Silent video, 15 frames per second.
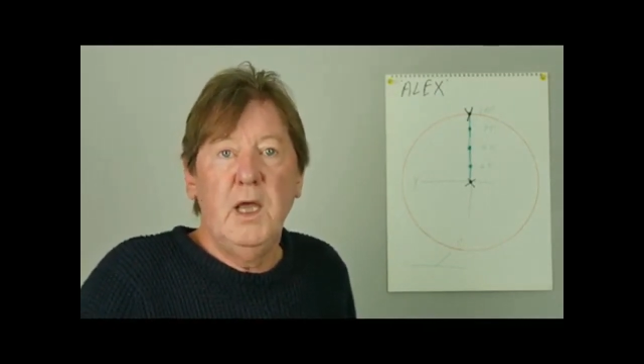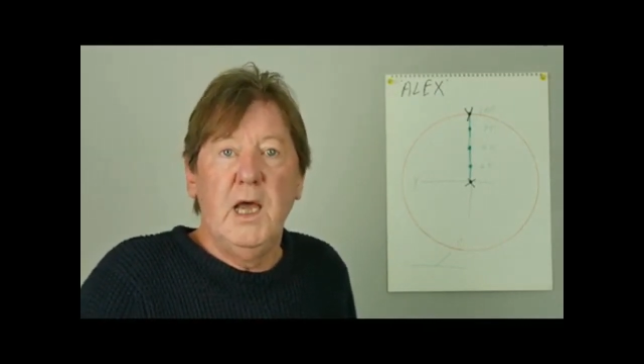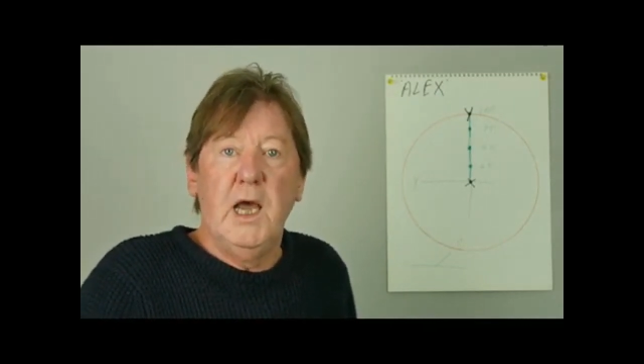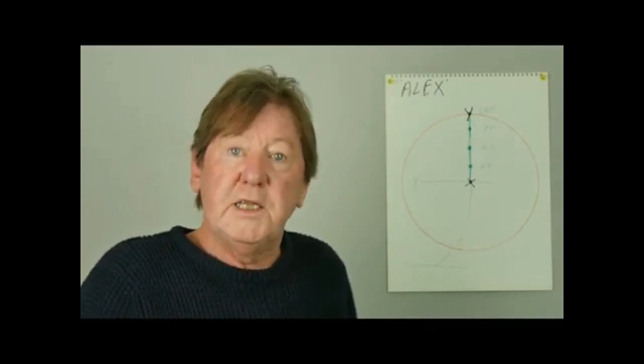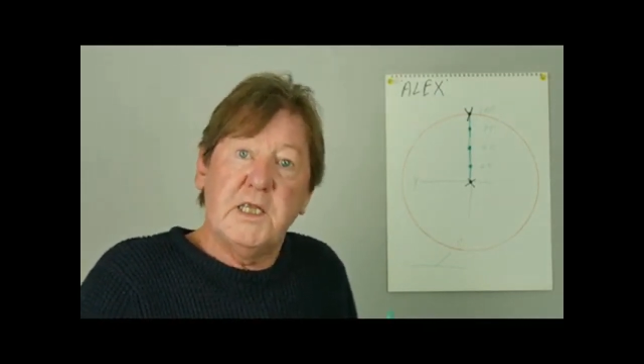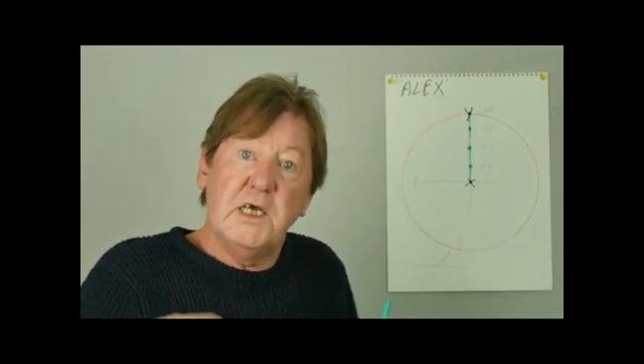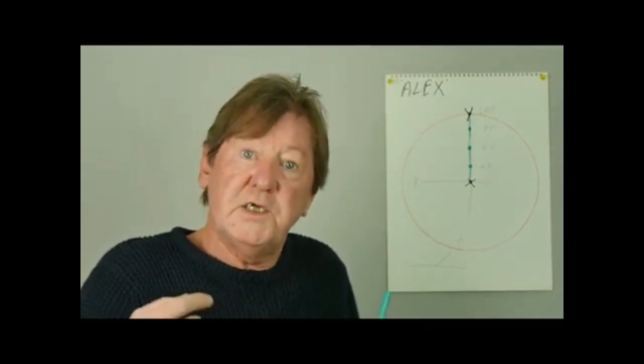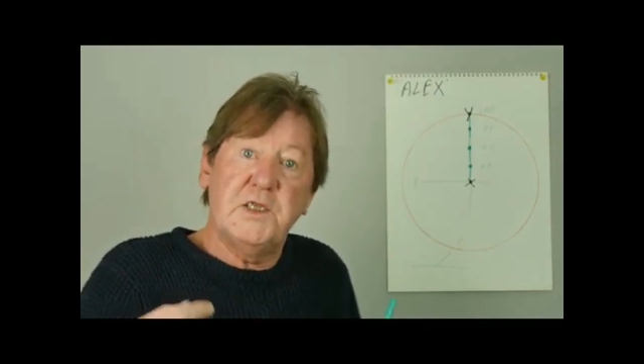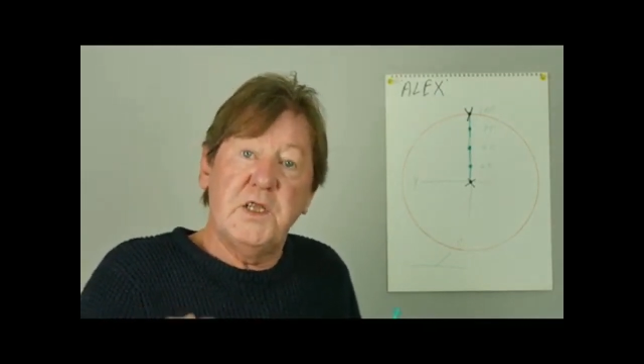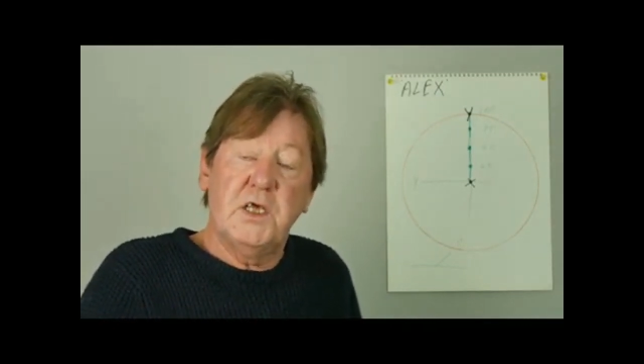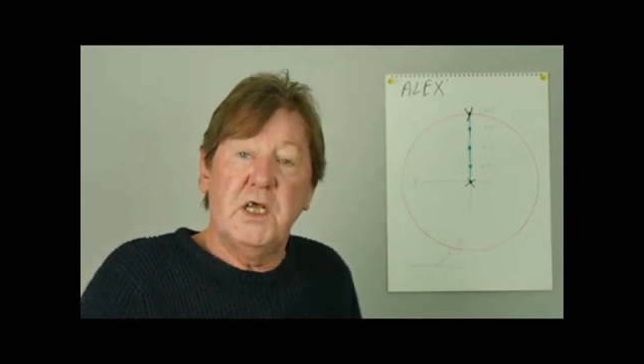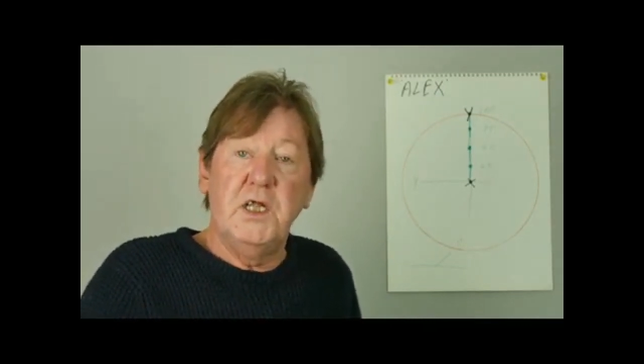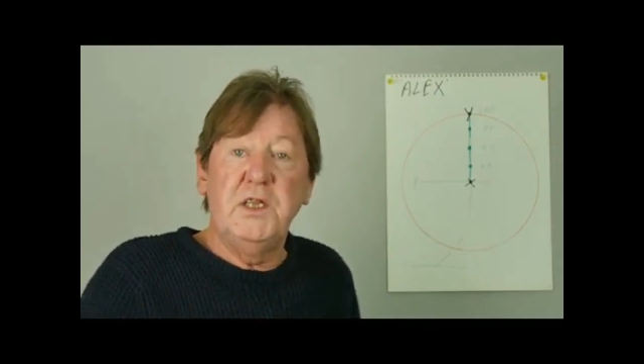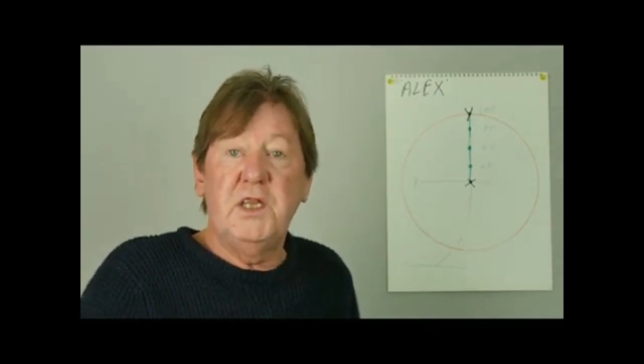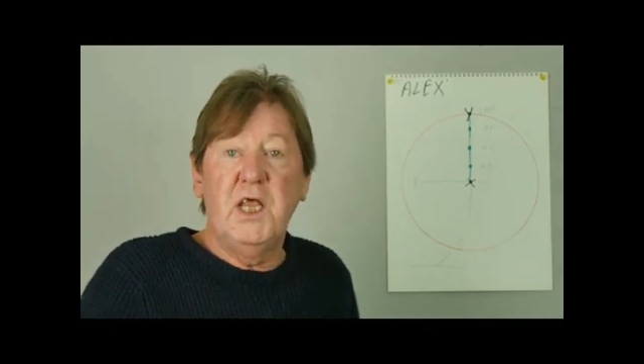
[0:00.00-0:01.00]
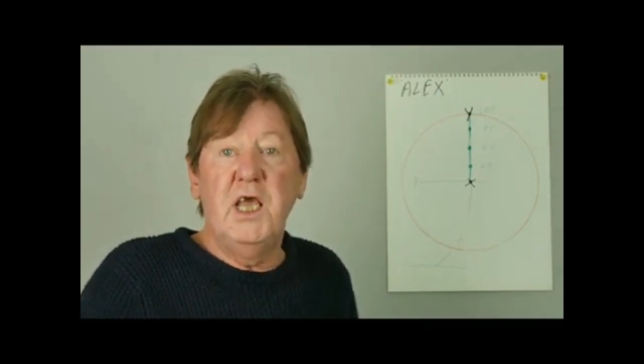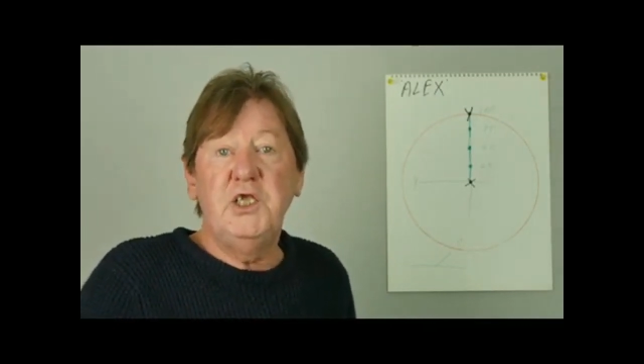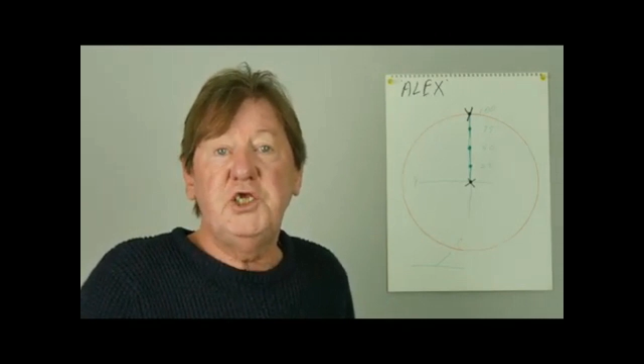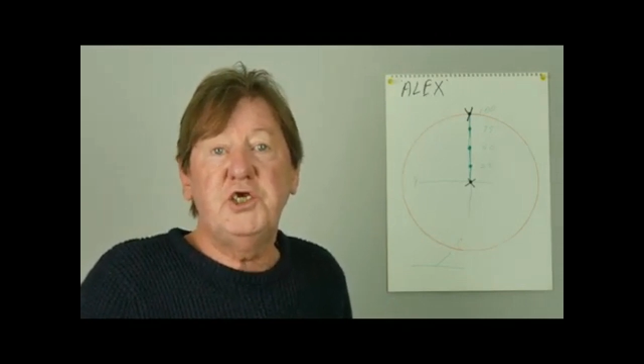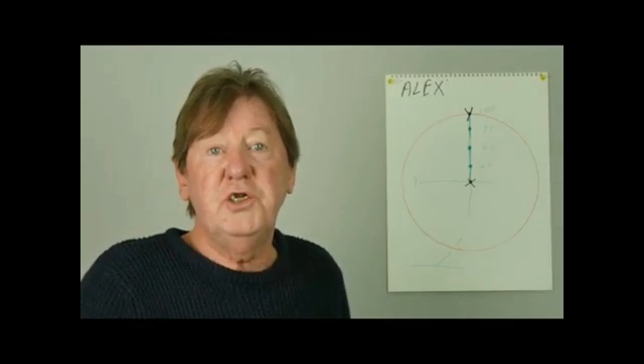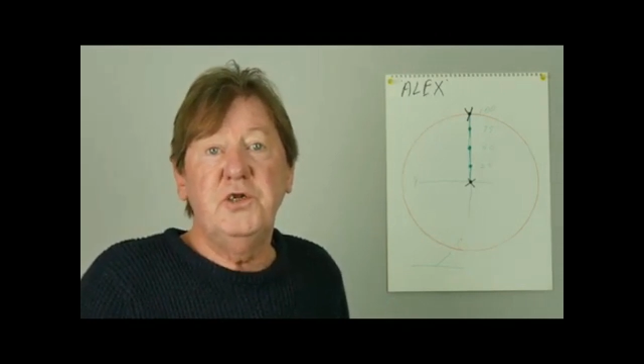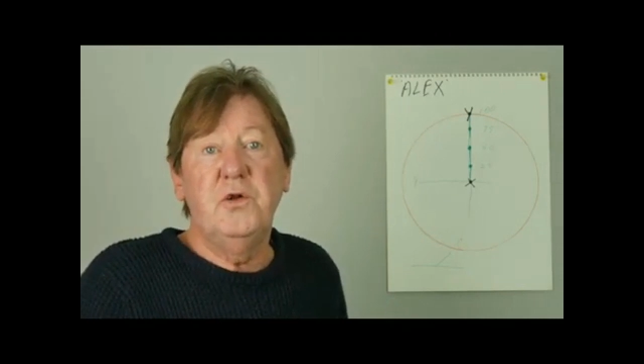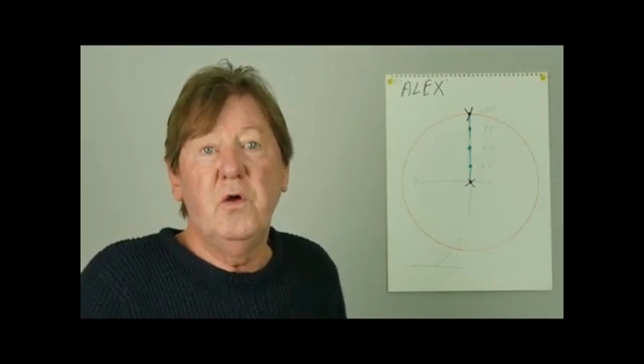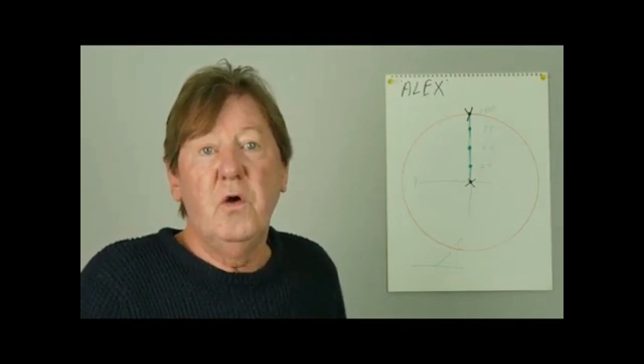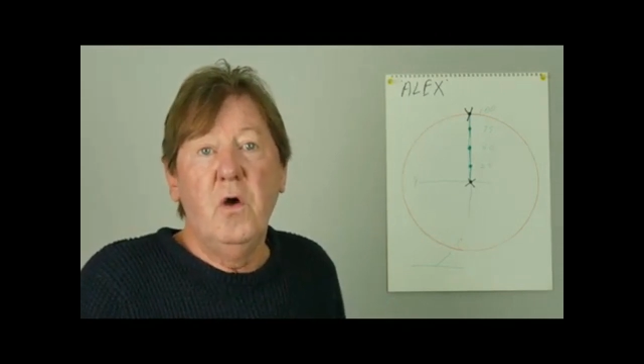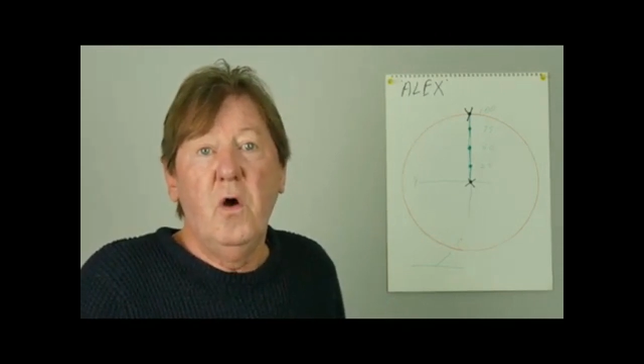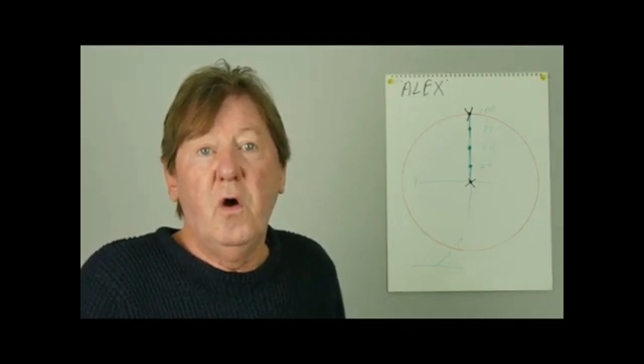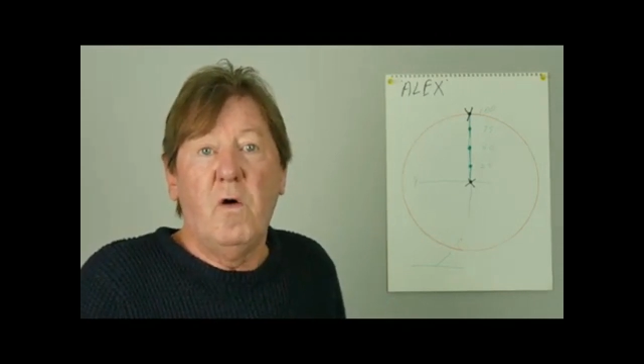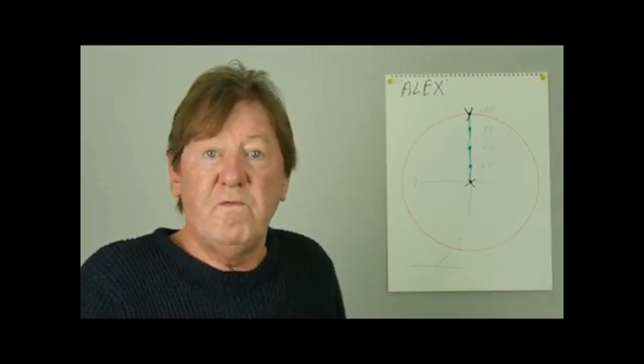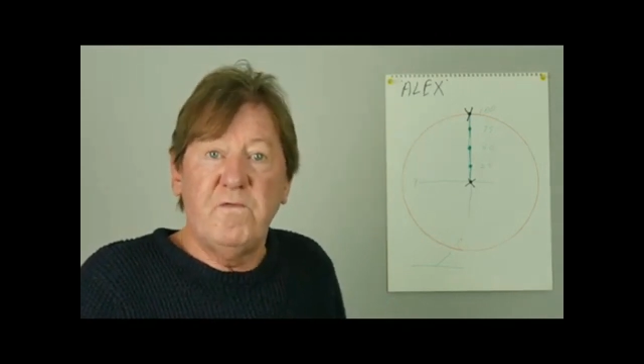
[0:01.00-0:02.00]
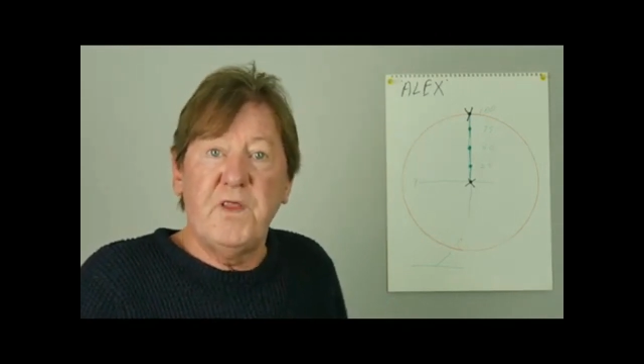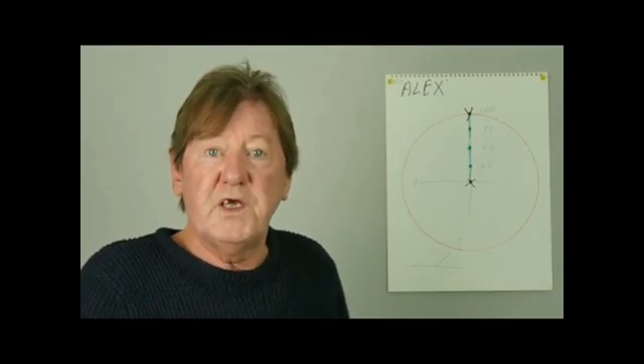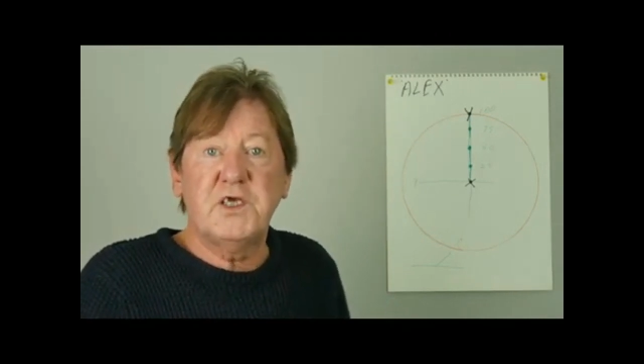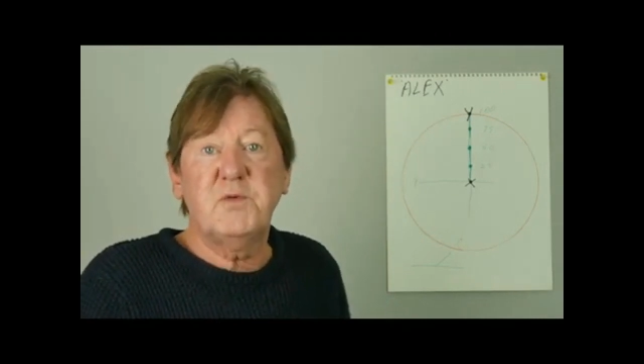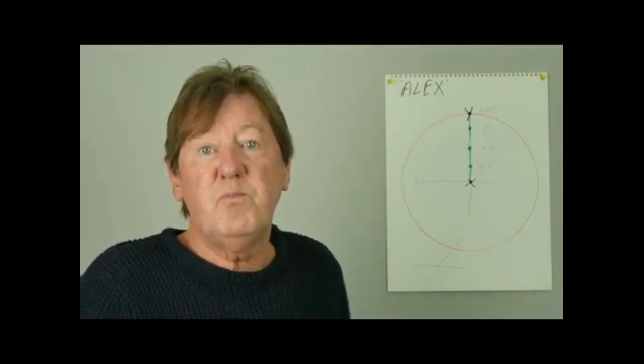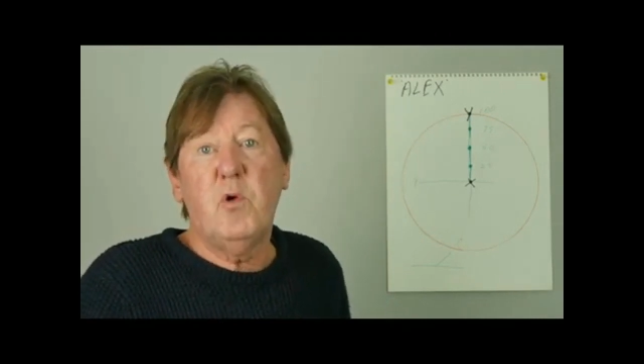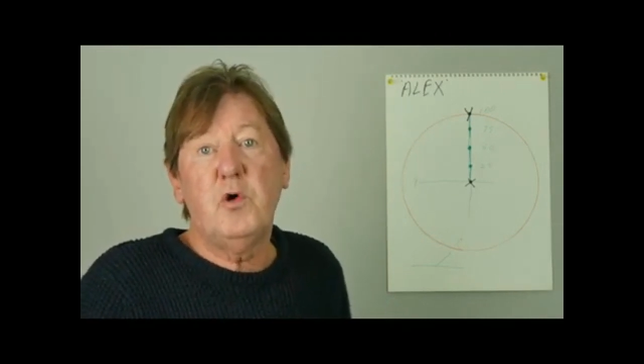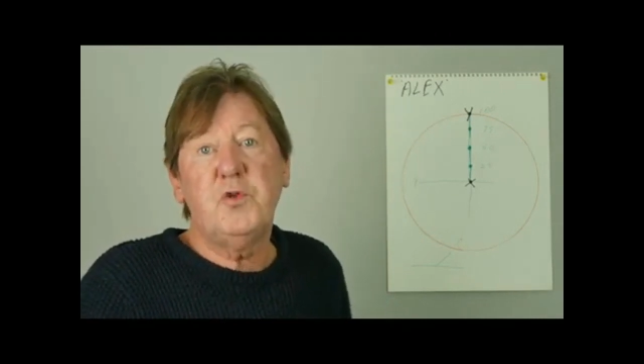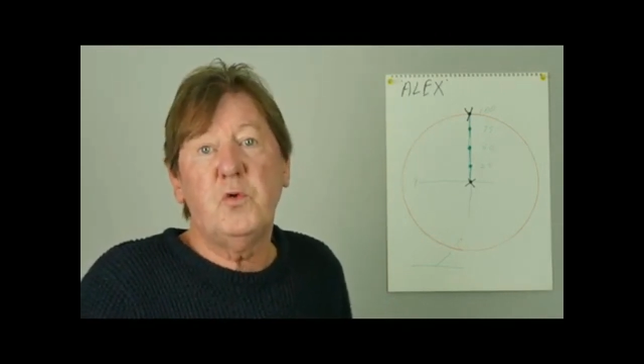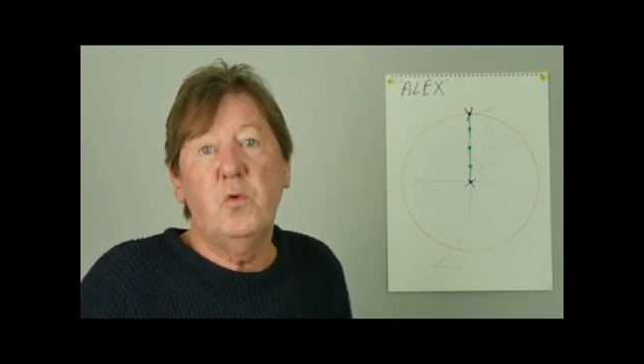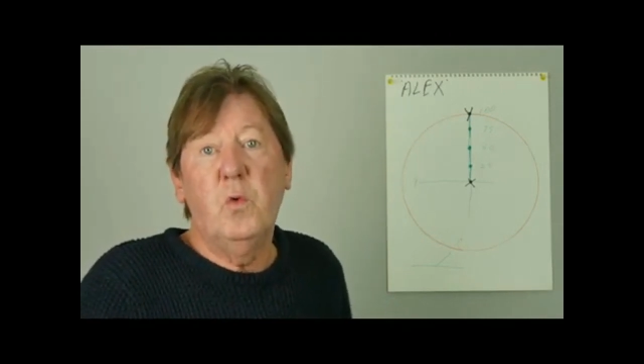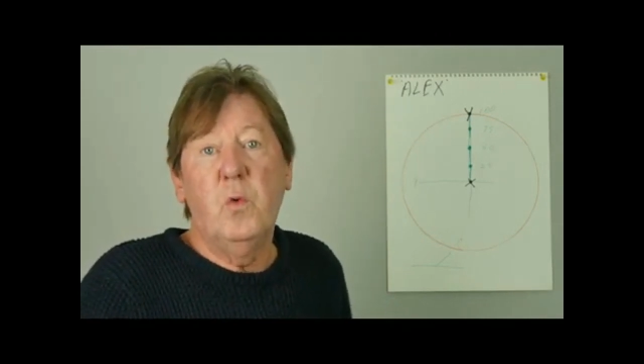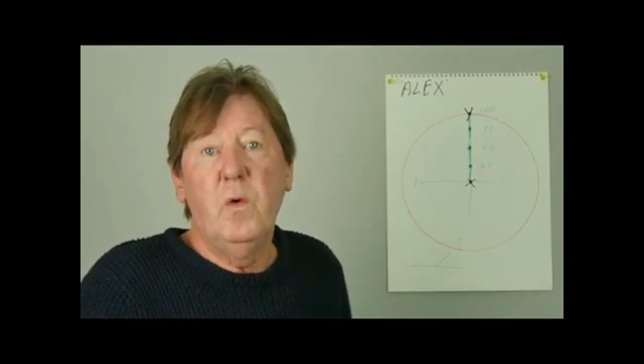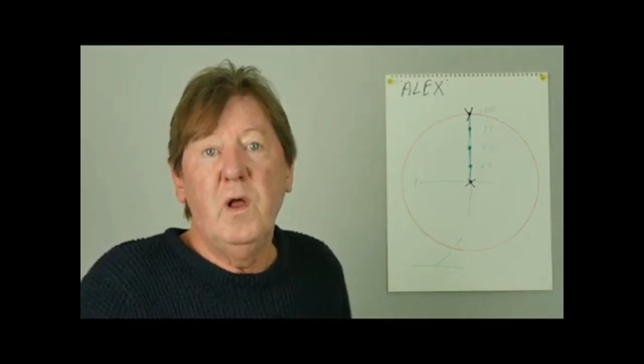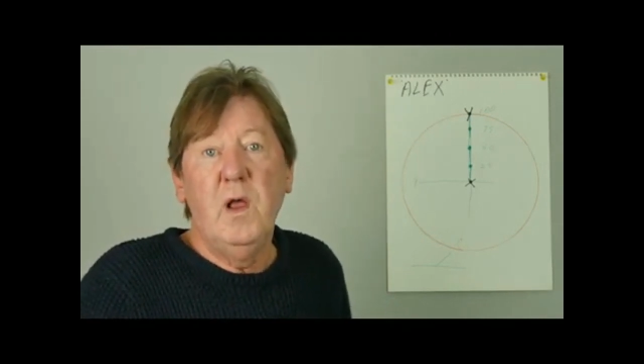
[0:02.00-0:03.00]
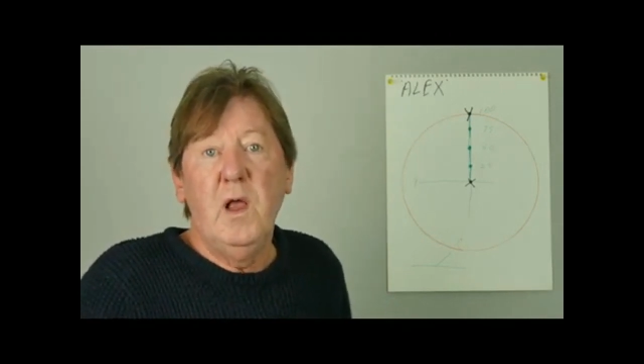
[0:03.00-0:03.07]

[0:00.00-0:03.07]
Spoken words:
It is the contention of this model